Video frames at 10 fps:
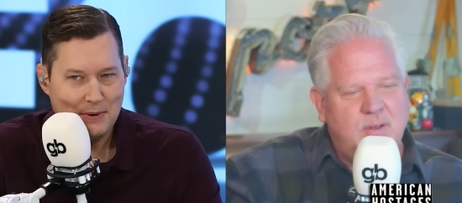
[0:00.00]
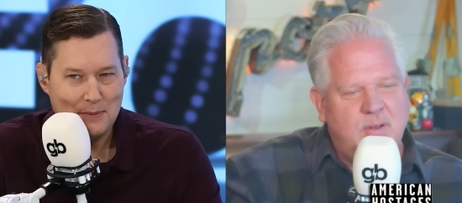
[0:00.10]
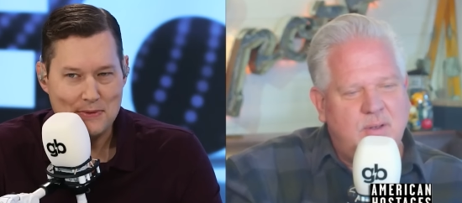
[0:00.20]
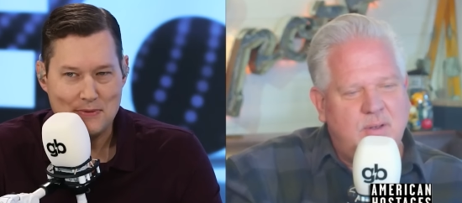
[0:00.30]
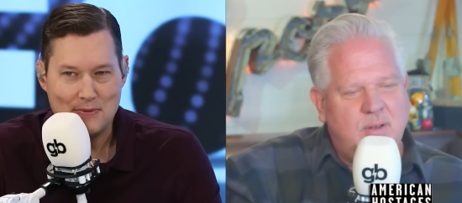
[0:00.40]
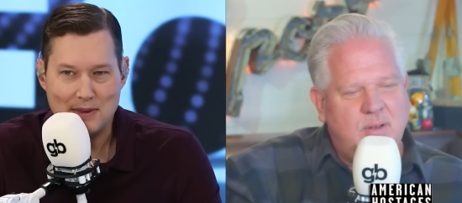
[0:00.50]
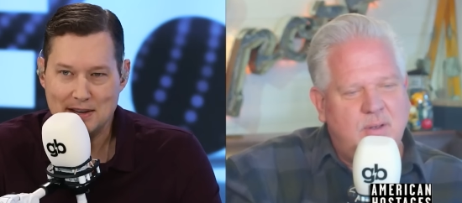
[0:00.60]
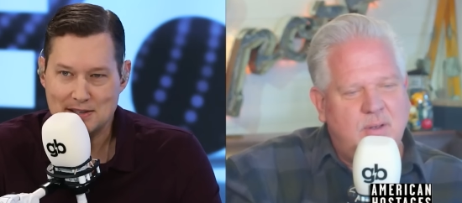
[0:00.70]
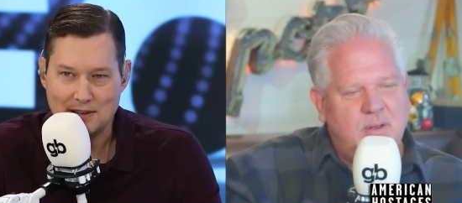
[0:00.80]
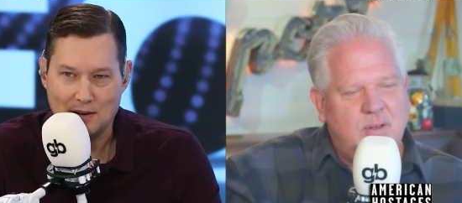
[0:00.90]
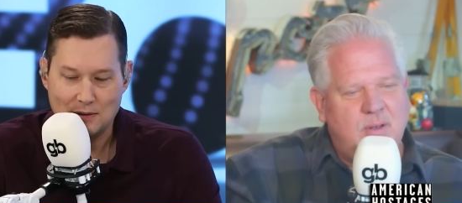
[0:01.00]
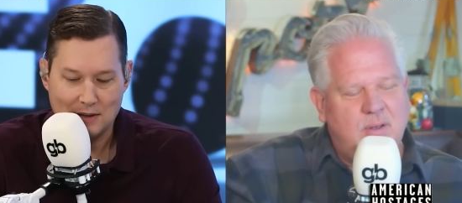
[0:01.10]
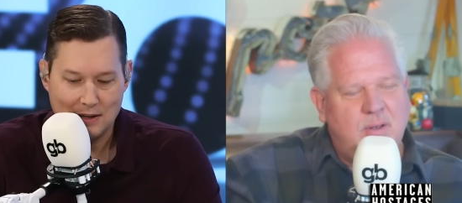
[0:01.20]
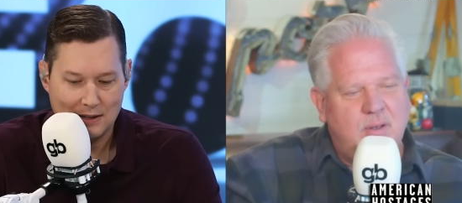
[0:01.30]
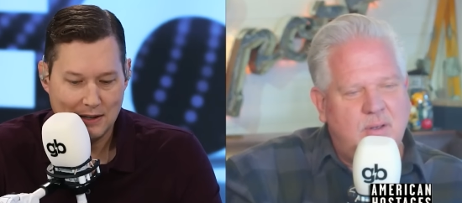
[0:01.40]
Speaker 1: I would think
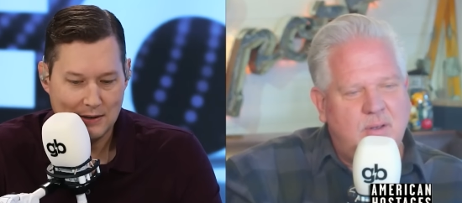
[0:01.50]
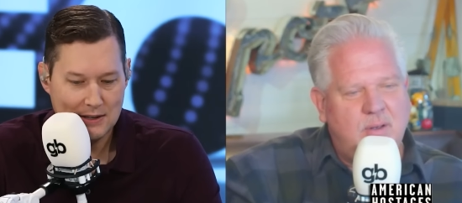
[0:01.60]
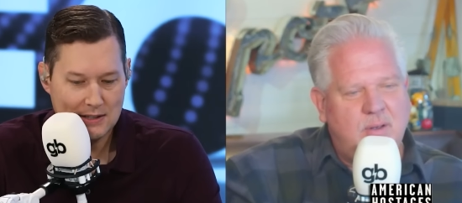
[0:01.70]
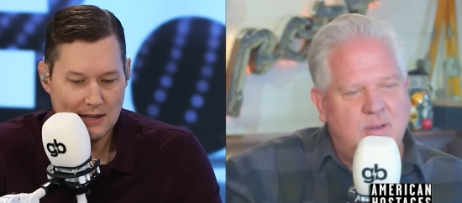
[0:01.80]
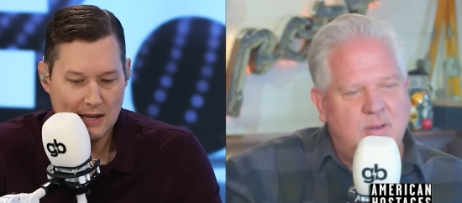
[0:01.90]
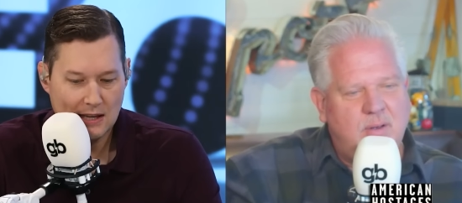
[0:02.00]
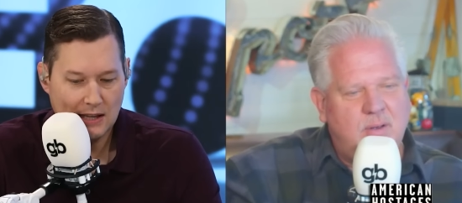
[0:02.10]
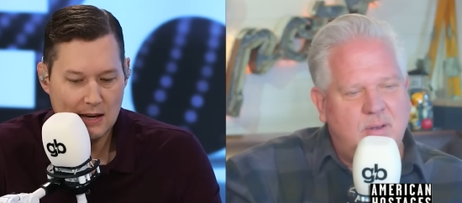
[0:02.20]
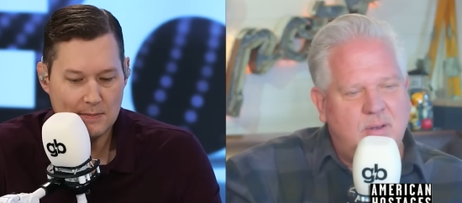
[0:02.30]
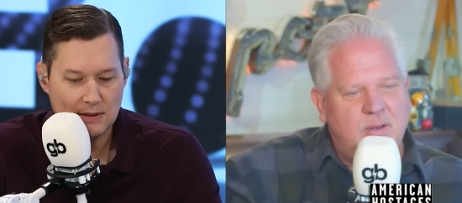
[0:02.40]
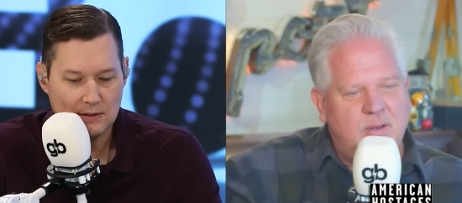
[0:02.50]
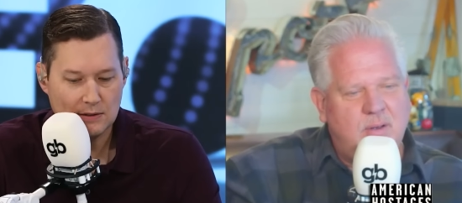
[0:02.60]
so. Uh, you know, he's he claimed